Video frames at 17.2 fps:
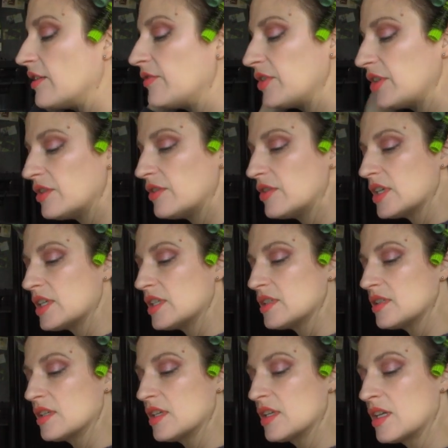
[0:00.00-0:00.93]
to do
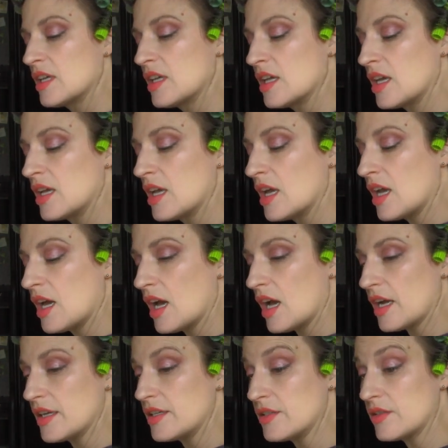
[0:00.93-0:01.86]
this,
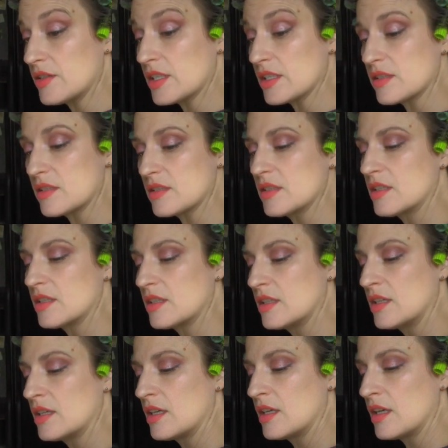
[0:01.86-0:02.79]
I do this
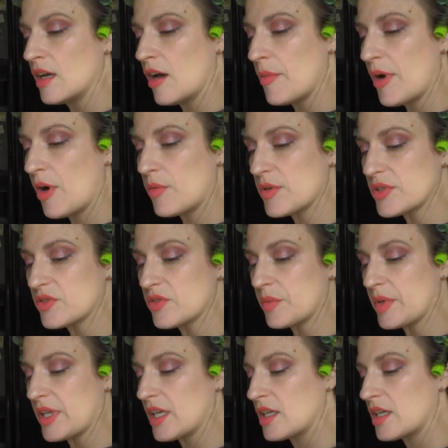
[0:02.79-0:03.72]
about once a
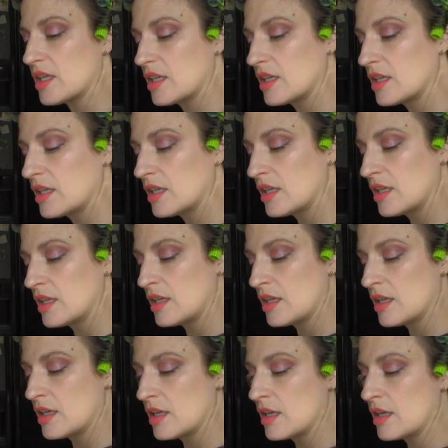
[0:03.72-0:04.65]
week.
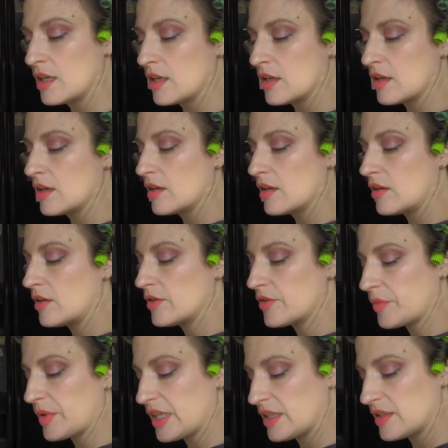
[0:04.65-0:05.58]
On
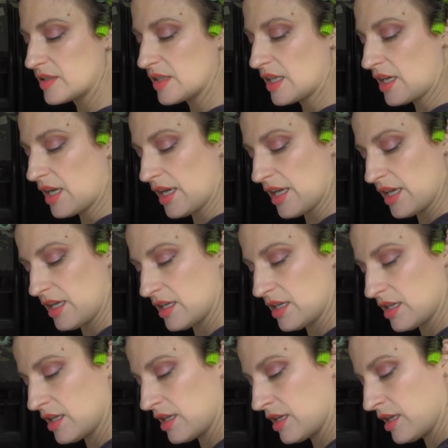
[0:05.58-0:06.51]
the weeks that I
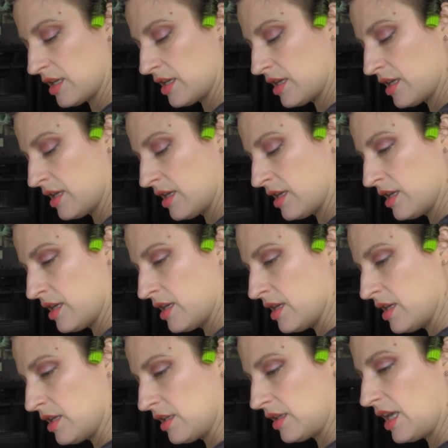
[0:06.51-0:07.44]

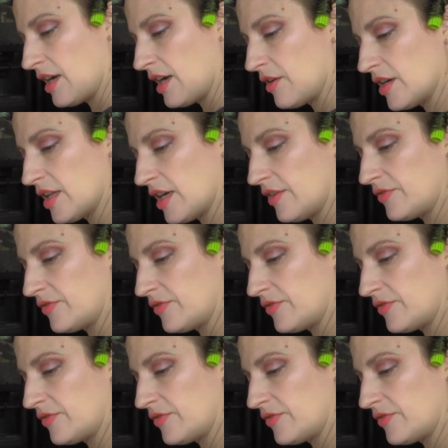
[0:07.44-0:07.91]
care enough